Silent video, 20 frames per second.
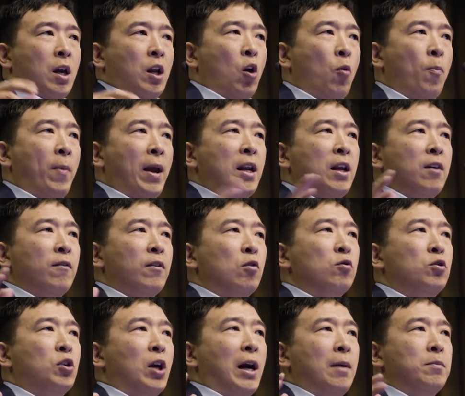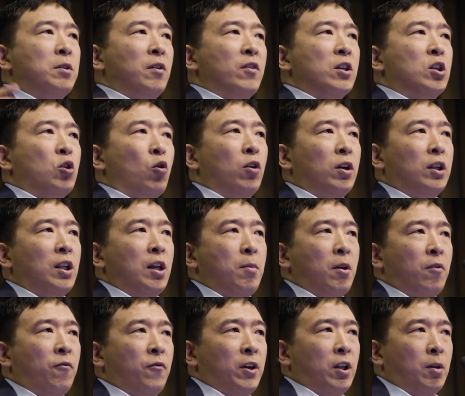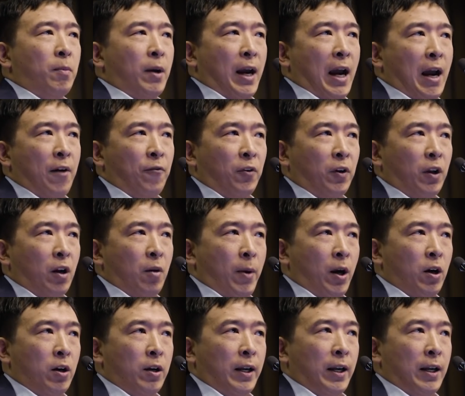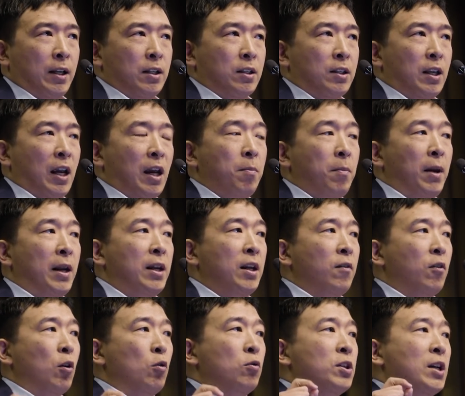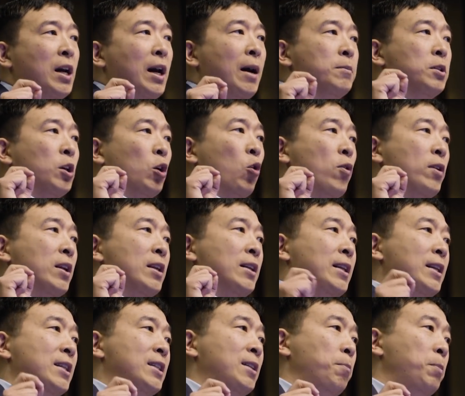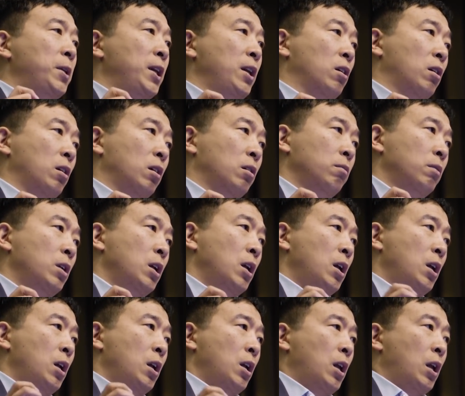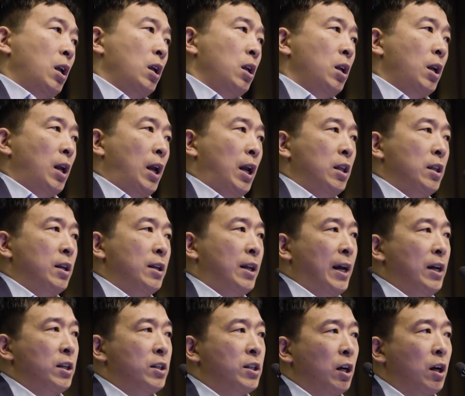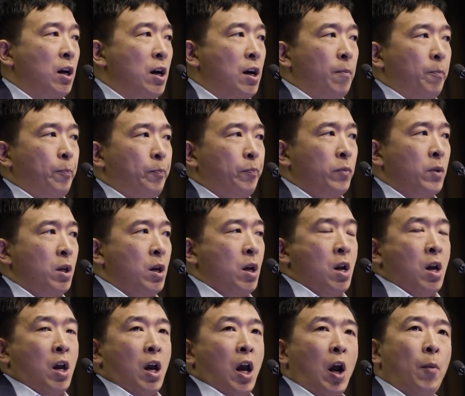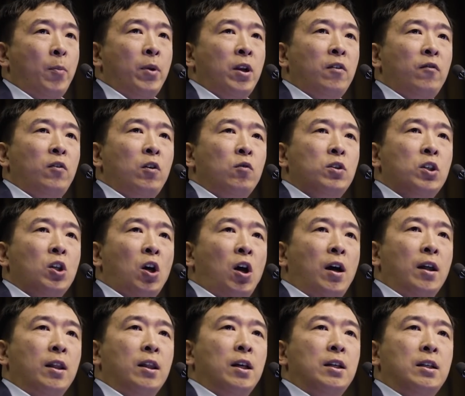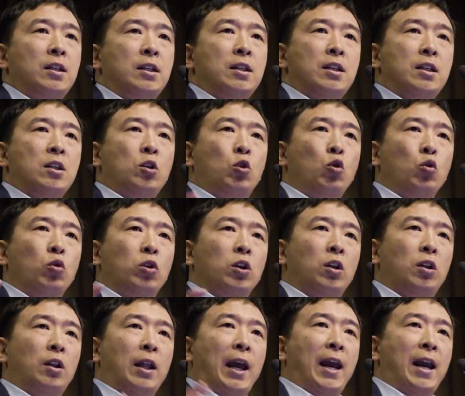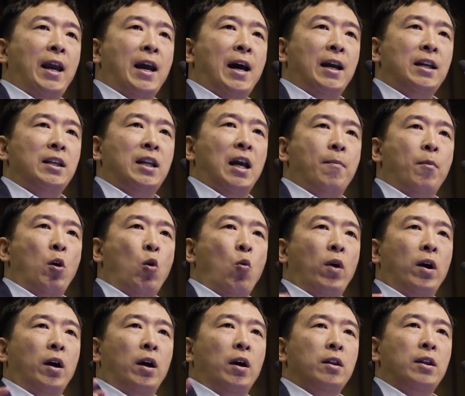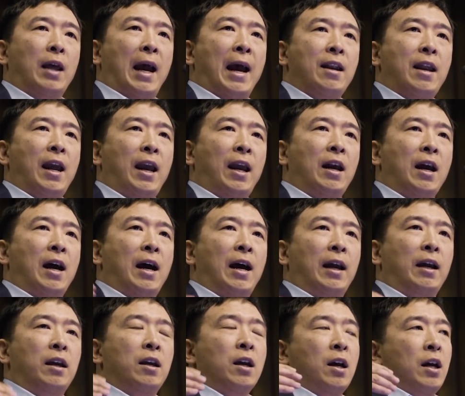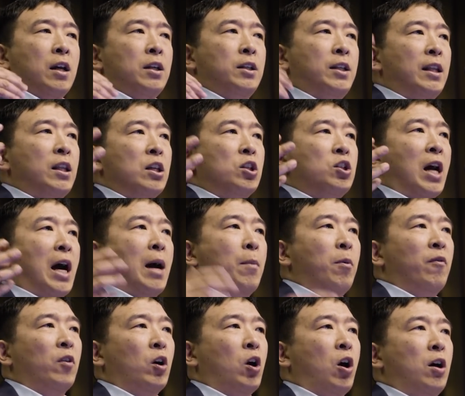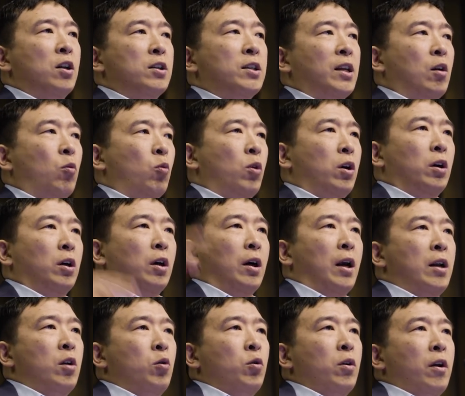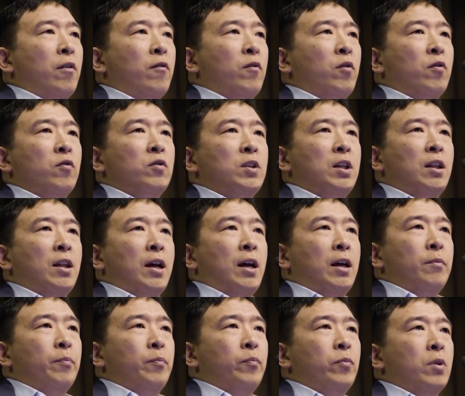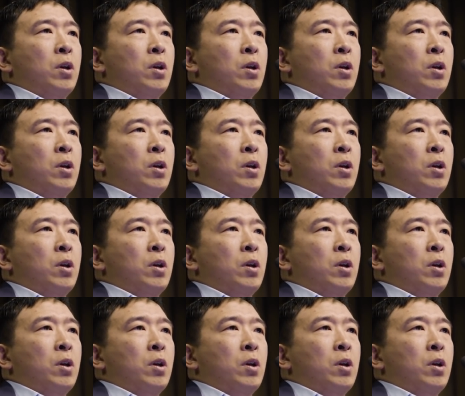Now, many of those jobs have historically been filled by African Americans, and many of those jobs are going to disappear in the days to come. How many of you saw the Google AI demo where that AI did the job of a call center worker? Any of you see that?